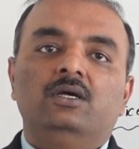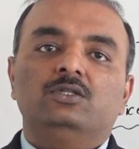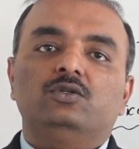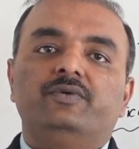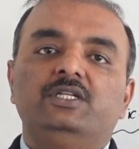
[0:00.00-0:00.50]

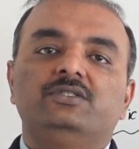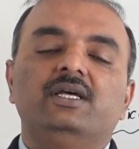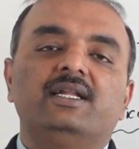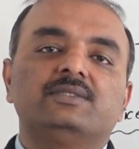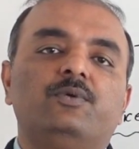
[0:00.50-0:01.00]
So when you say
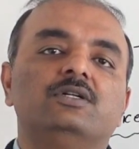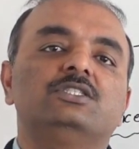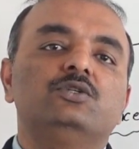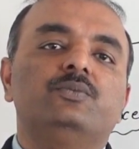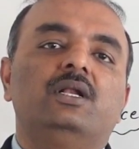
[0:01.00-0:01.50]

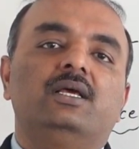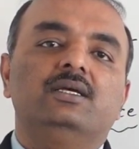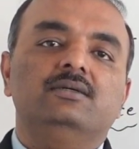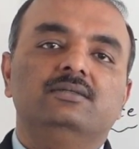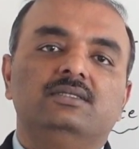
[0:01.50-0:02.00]
responsive
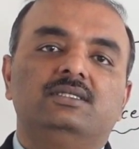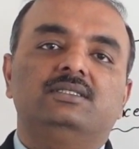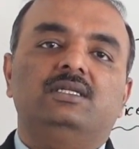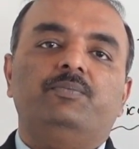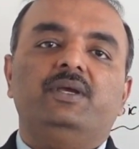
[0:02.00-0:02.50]
billing, it's
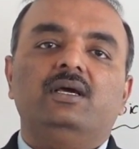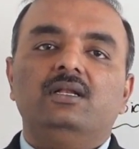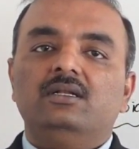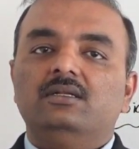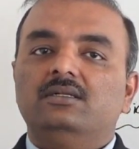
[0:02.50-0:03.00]

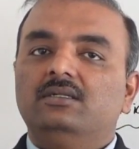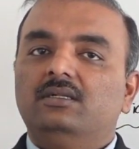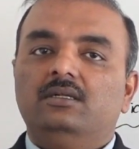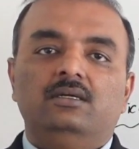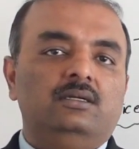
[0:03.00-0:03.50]
typical
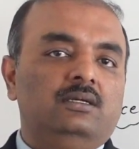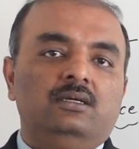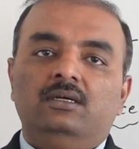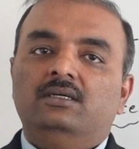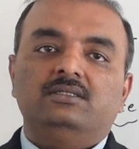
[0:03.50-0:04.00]

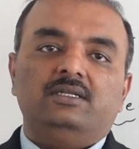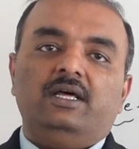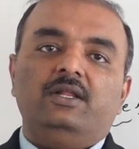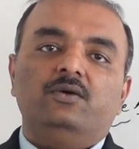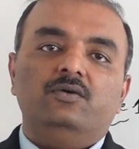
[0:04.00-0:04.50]

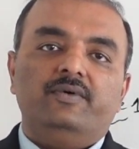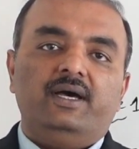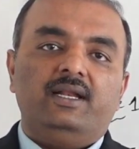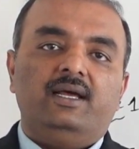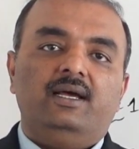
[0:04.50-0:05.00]
scenario
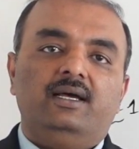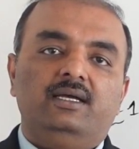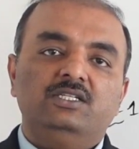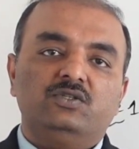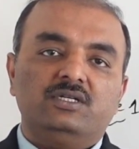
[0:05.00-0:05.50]
where an
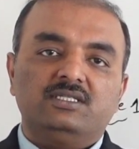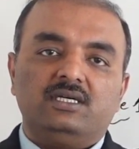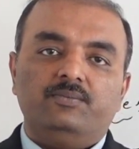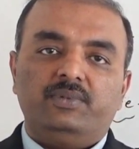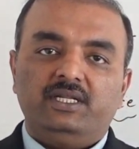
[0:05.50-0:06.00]
insurance
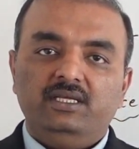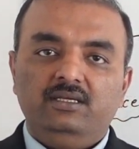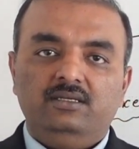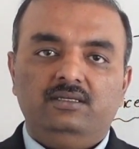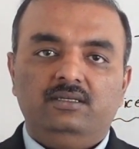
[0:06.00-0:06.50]
company
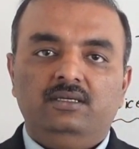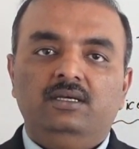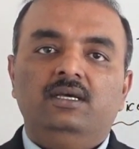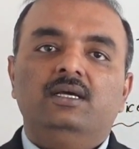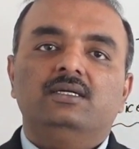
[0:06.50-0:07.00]

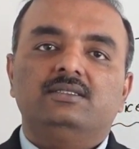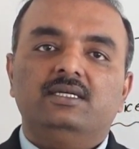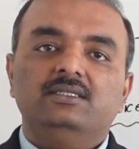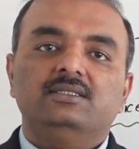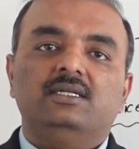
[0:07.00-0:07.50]

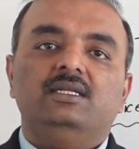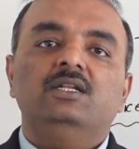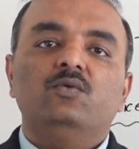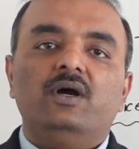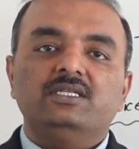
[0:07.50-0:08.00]
sends an
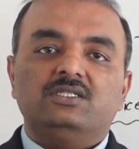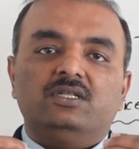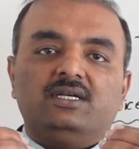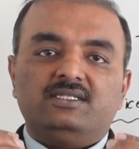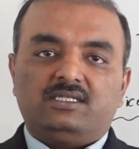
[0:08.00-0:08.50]
invoice to
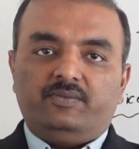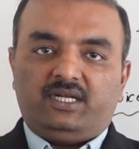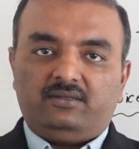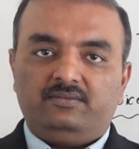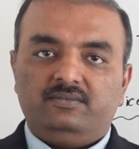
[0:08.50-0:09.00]
the customer.
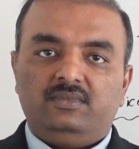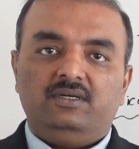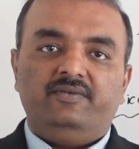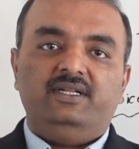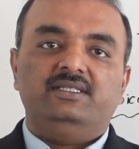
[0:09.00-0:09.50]

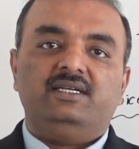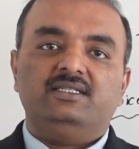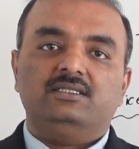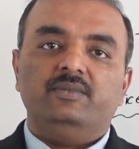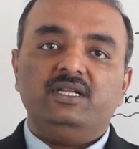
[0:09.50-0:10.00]
When I say
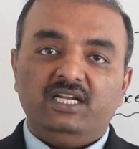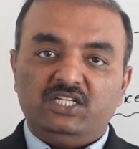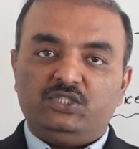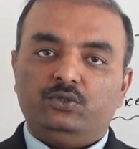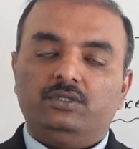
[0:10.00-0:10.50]
customer,
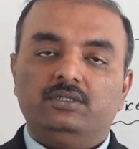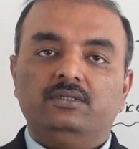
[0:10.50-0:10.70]
insured,